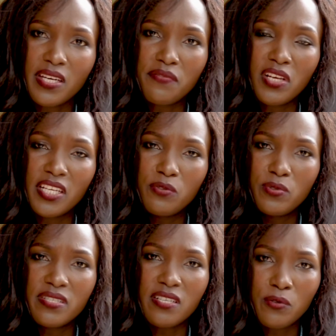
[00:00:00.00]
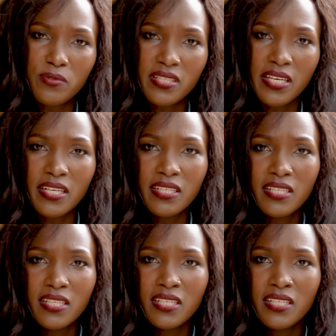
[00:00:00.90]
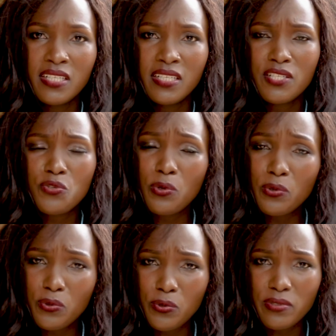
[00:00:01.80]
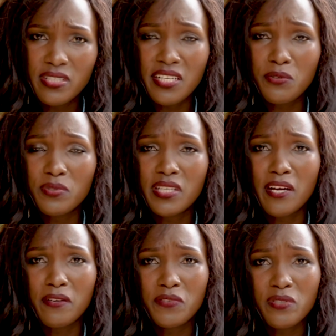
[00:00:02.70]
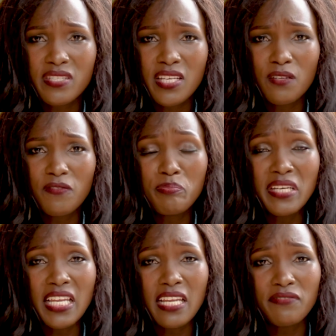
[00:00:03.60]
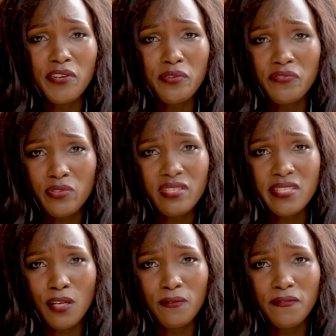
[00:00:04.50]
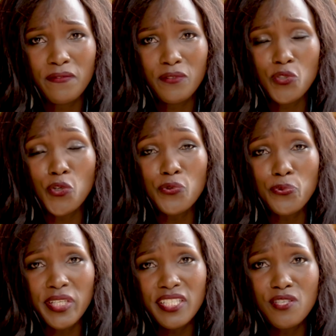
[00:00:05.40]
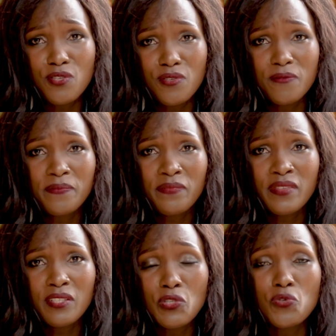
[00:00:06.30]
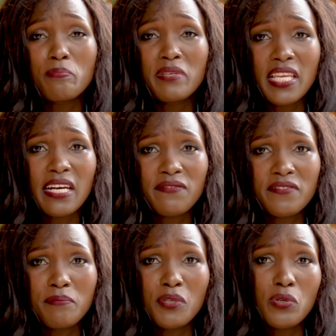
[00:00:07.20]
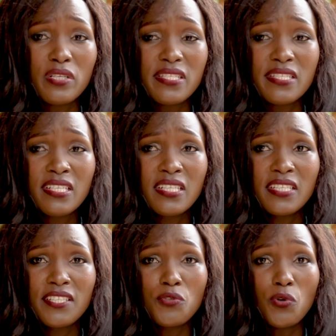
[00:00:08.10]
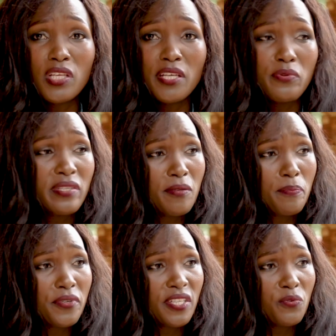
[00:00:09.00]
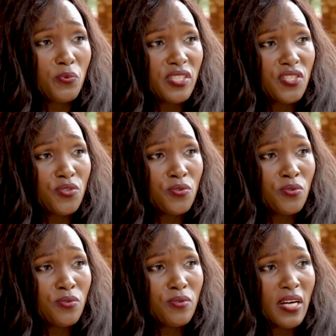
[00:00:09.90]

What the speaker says: every lady who is out there to look good, take good care of yourself, be a lover of yourself. Don't wait to be loved, because you only reciprocate what you